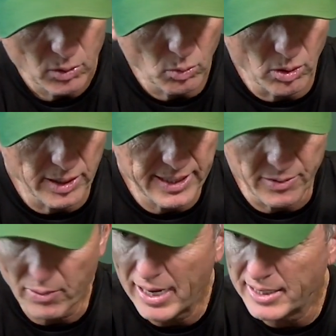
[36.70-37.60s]
we're in it
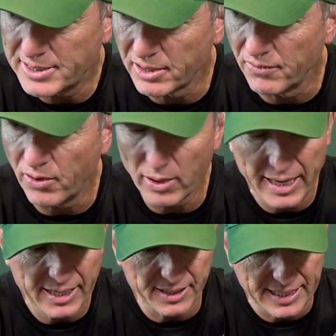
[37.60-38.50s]
right until the very
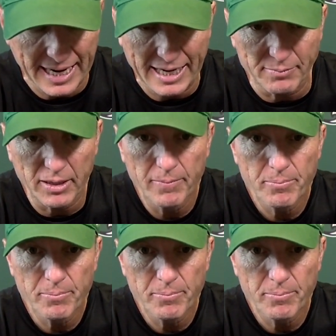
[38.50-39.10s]
end of the game.